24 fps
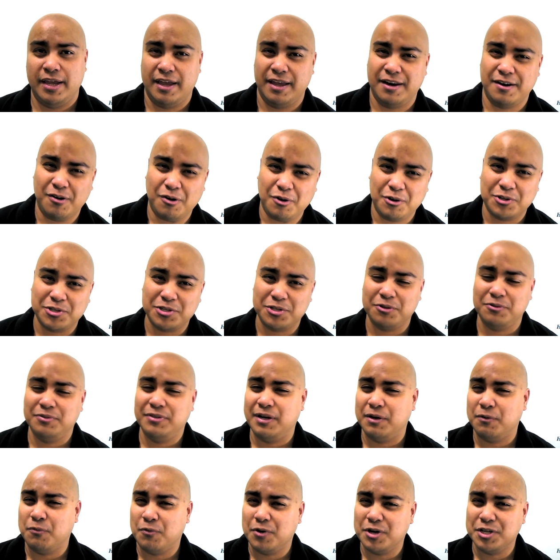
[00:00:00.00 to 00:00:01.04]
And also
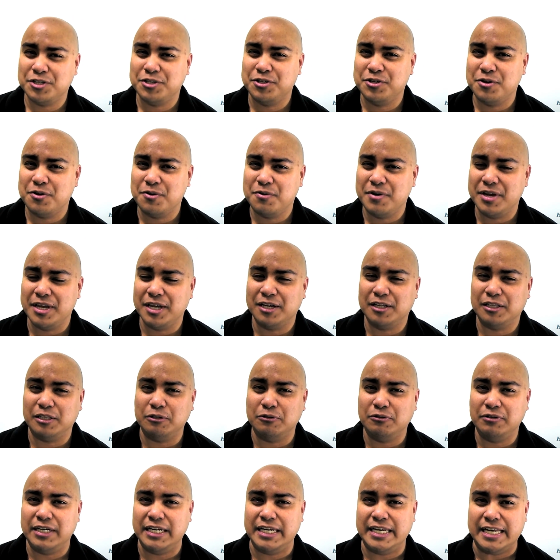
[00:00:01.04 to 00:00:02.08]
there was no
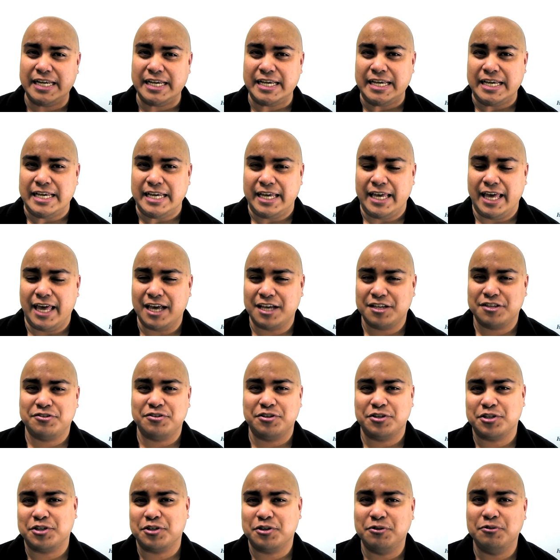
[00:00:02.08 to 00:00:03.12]
included
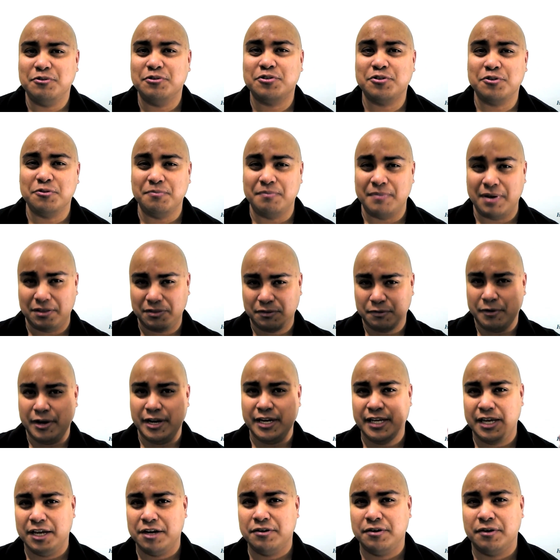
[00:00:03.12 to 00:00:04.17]
extra screws to mount the
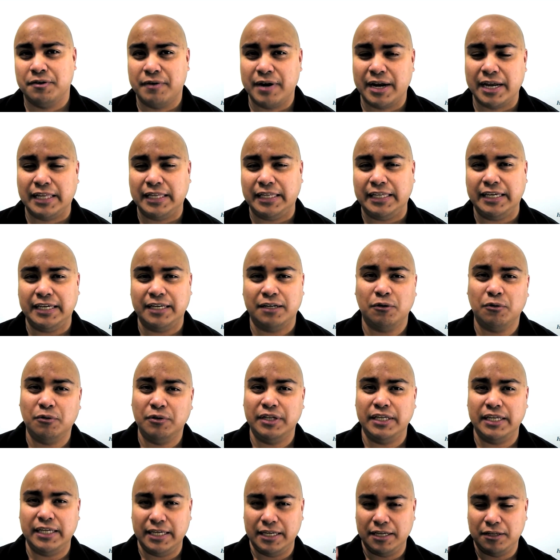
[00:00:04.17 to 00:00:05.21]
radiator directly. It
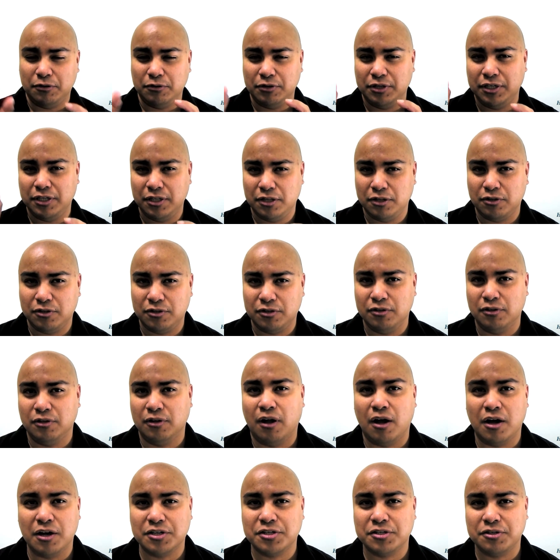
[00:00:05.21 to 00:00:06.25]
only included the, the
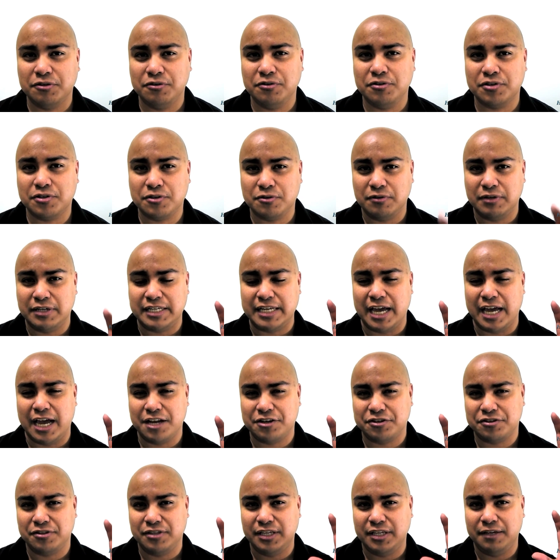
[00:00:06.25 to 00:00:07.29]
long screws to
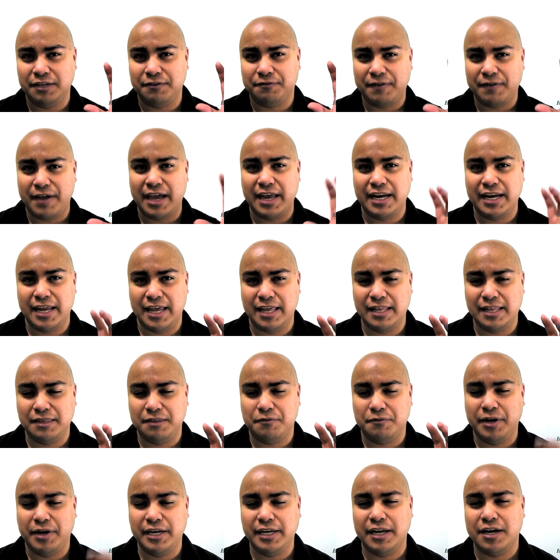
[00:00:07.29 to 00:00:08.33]
attach the fan and
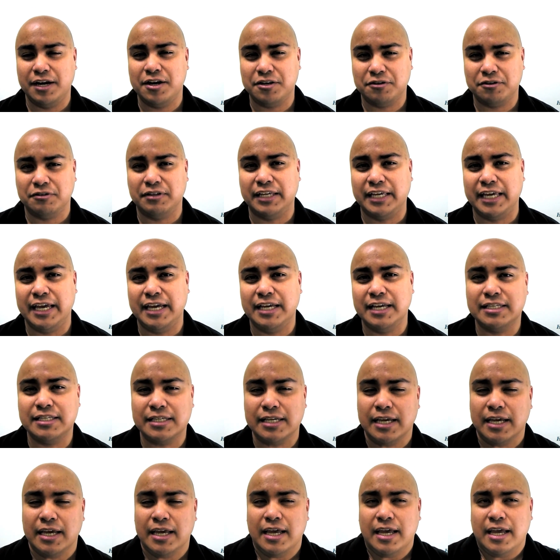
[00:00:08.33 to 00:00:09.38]
the radiator into the
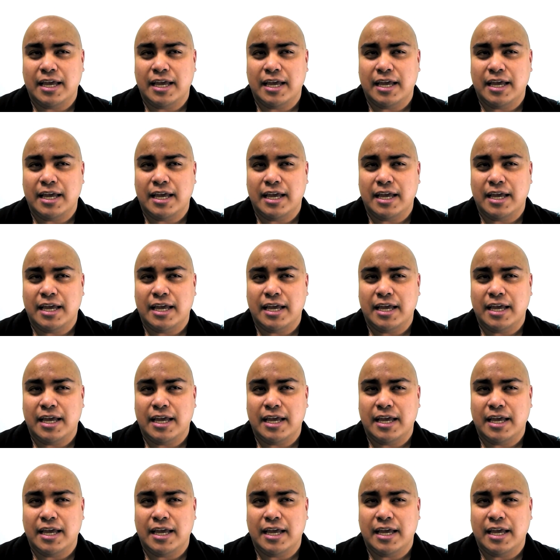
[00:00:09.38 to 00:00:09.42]
case.